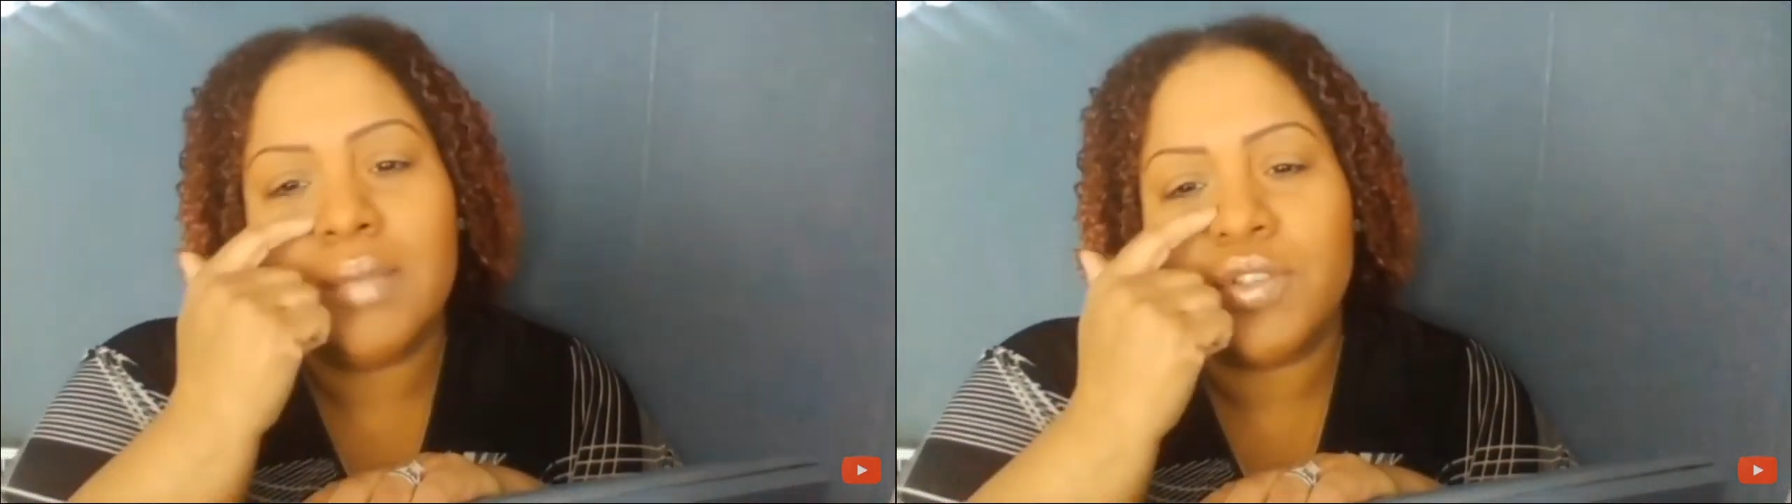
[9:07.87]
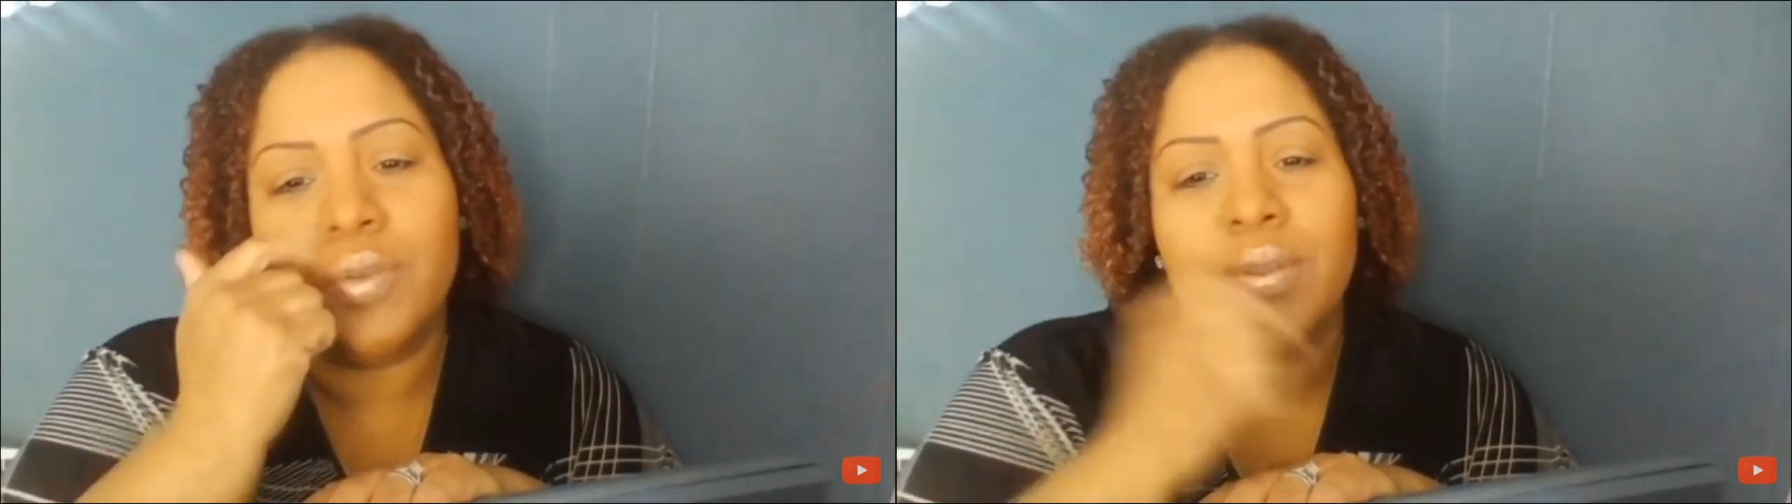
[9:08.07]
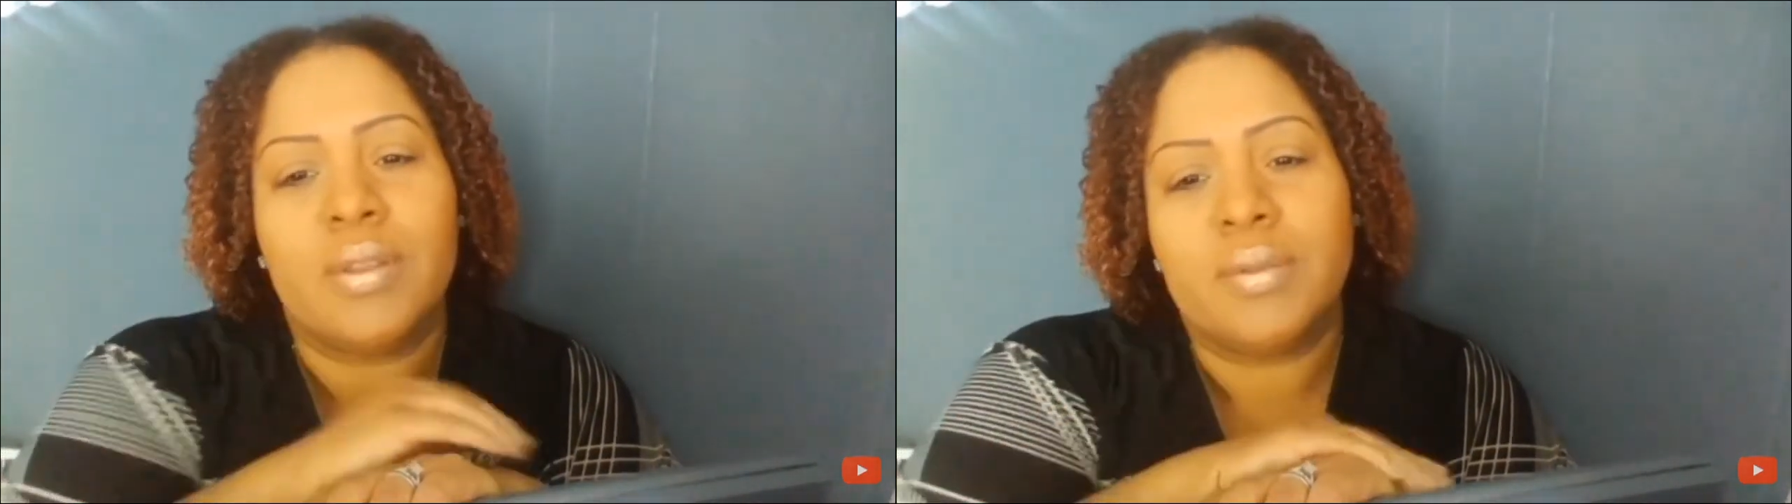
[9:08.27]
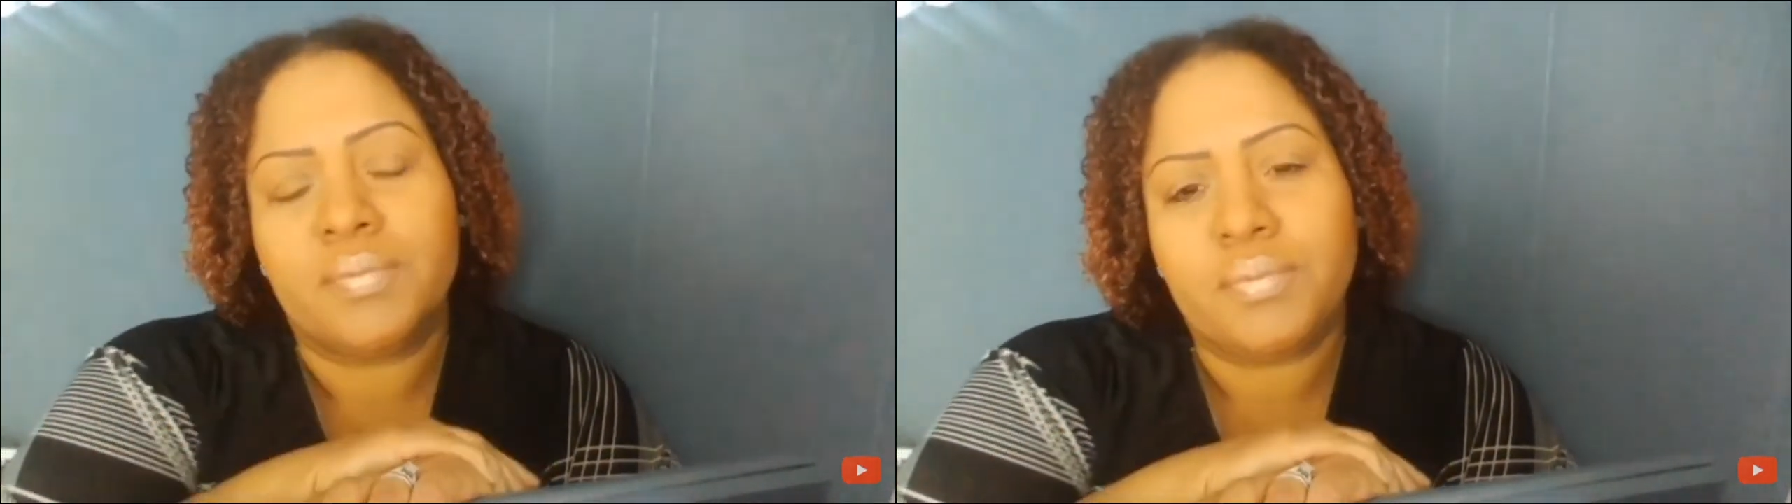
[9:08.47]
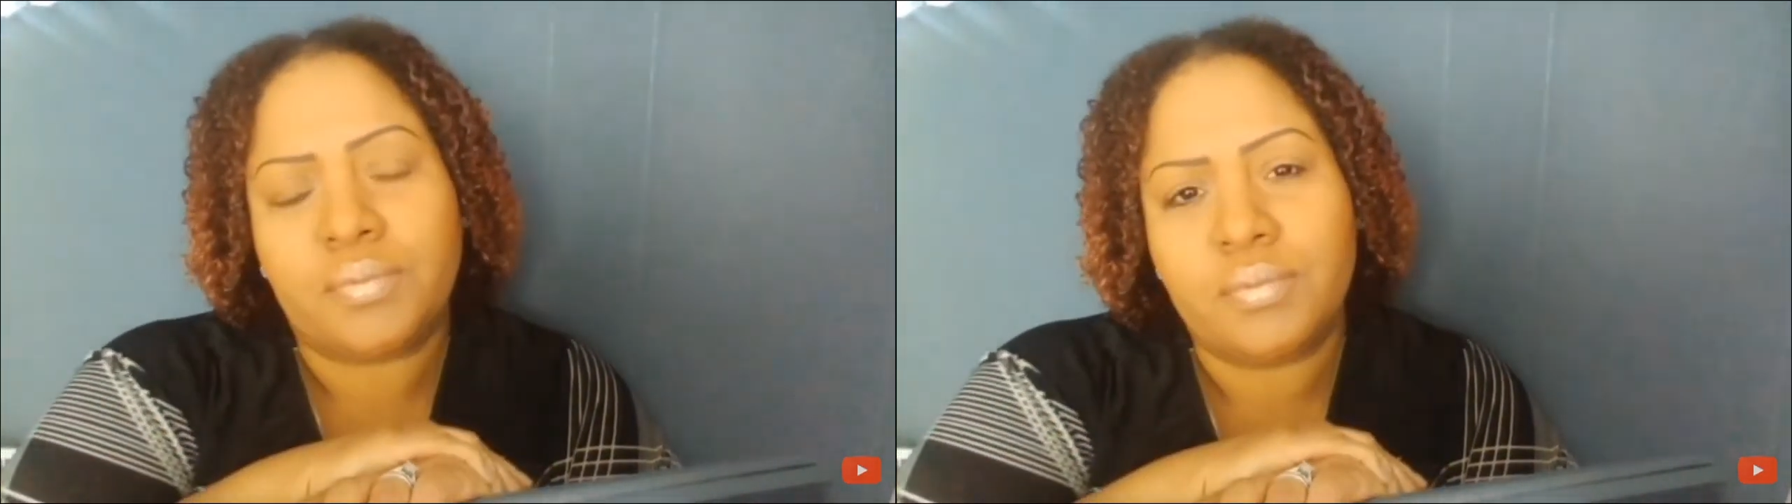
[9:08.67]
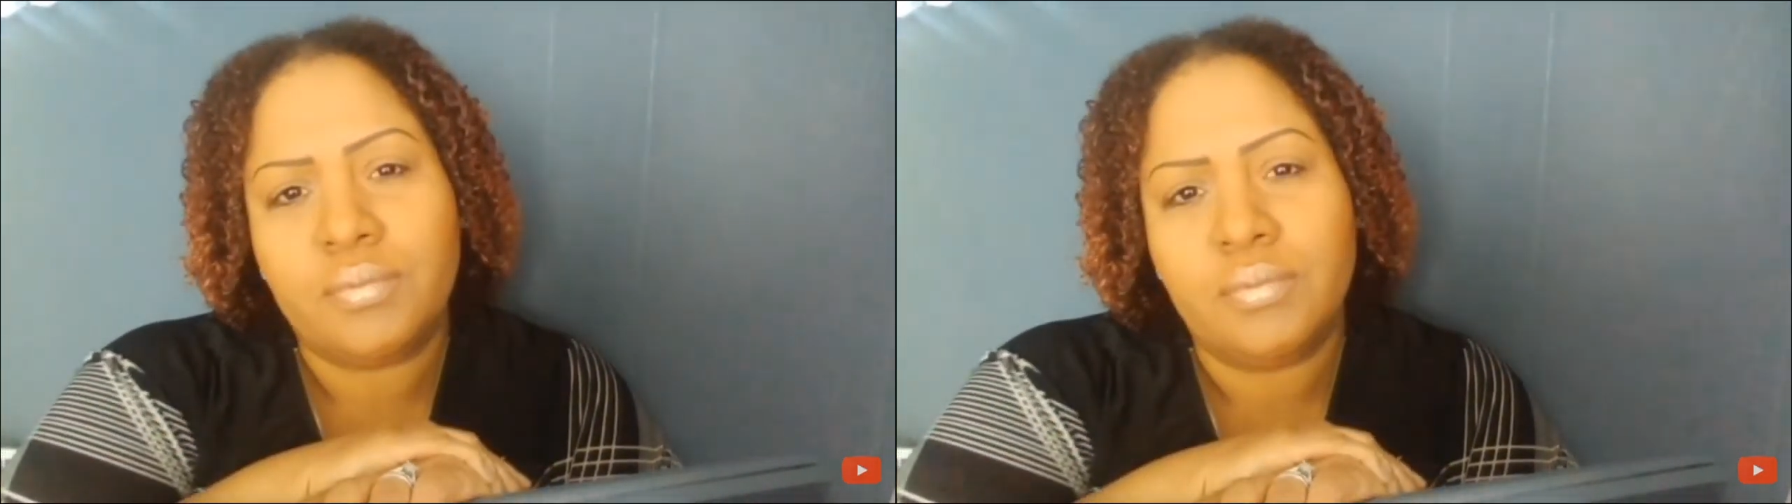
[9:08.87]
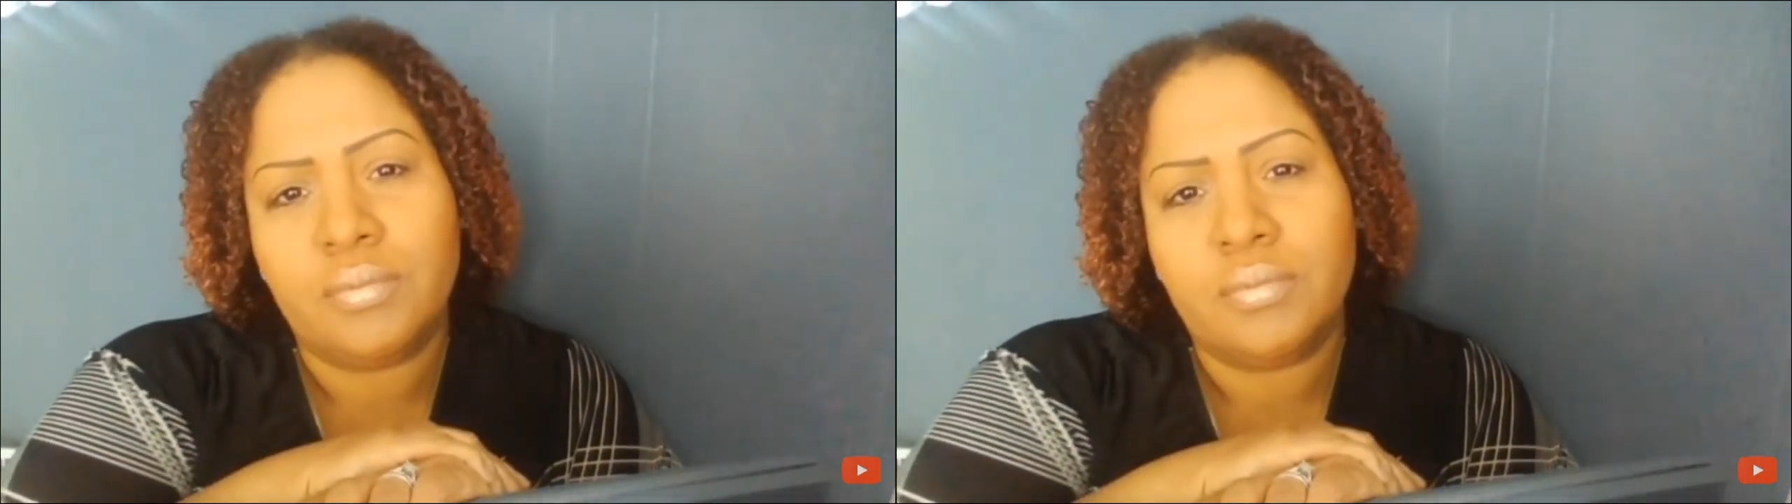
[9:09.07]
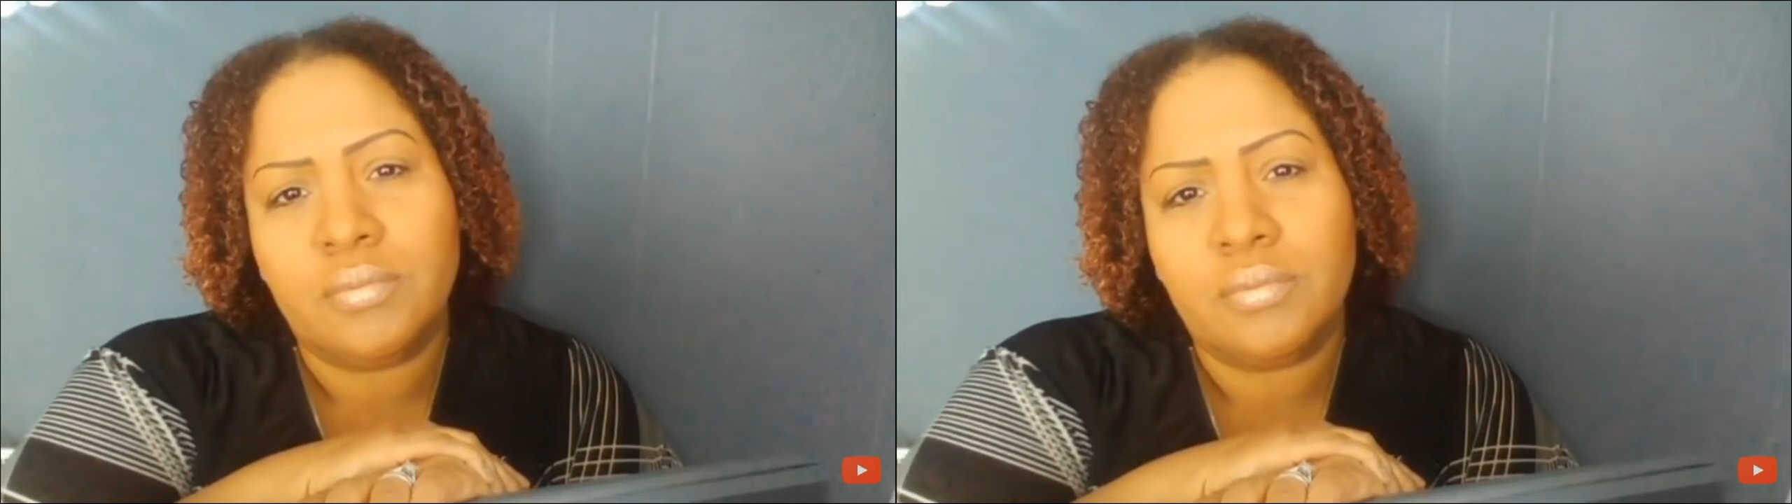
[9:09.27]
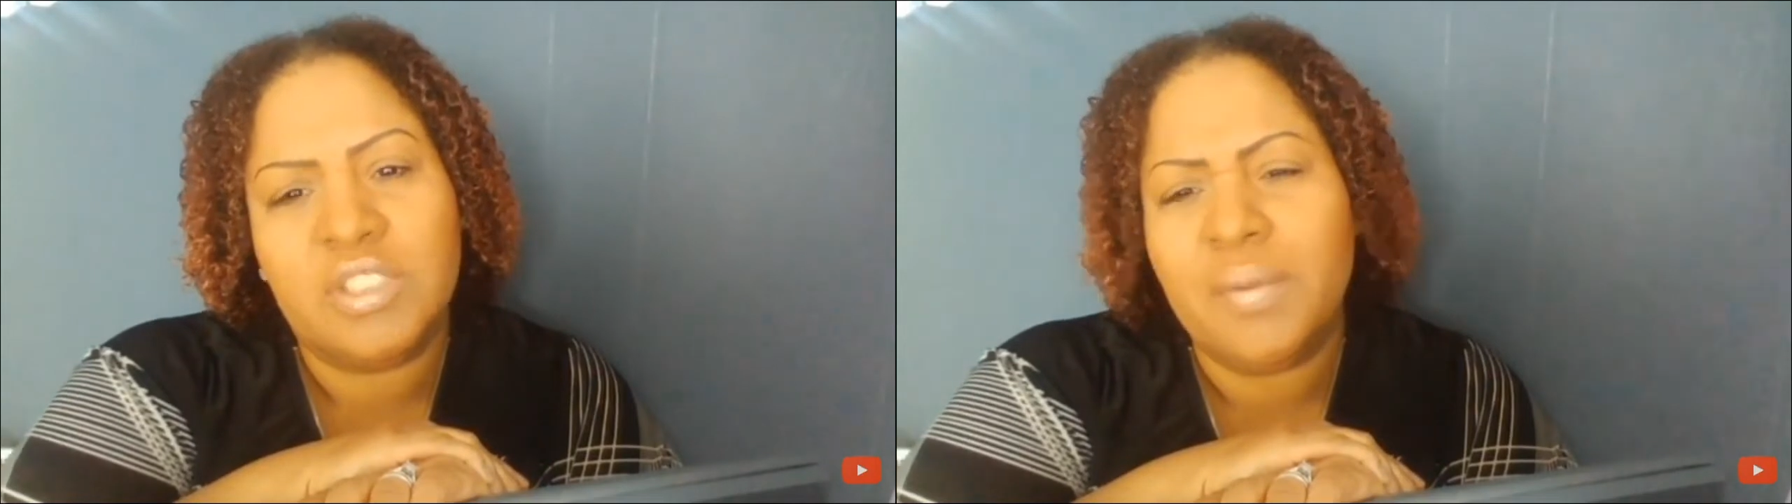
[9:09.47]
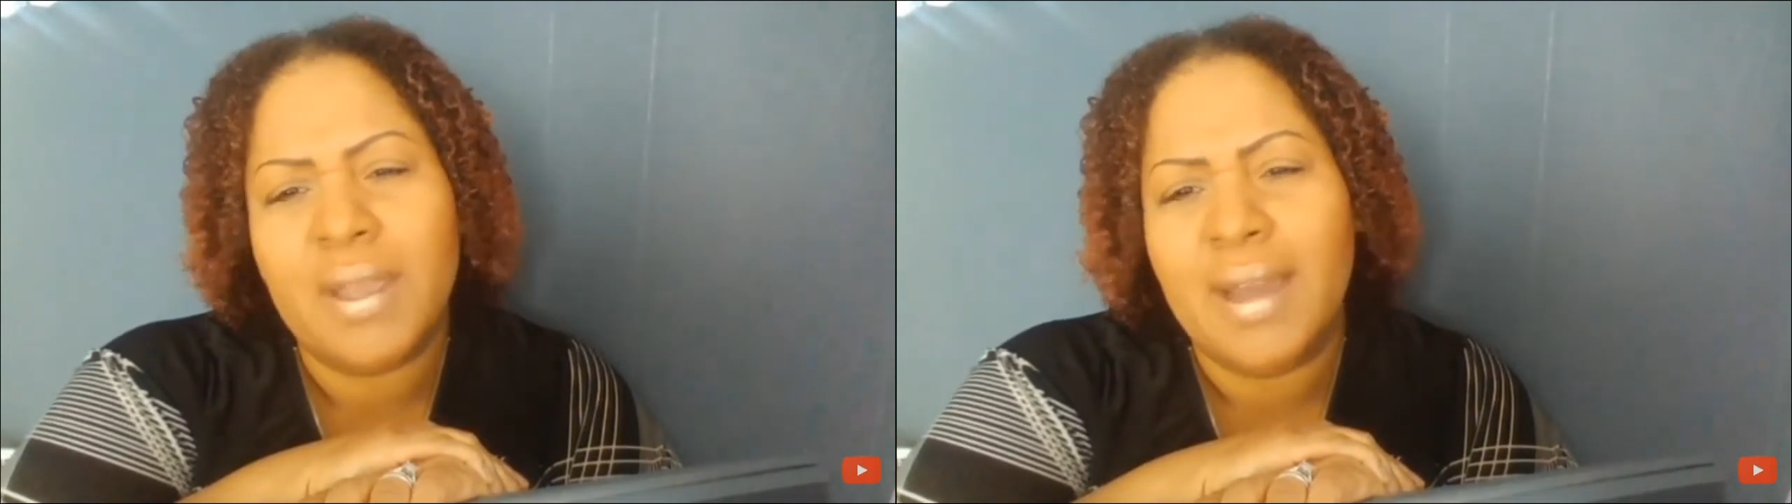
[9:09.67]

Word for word: Tell them the truth. Tell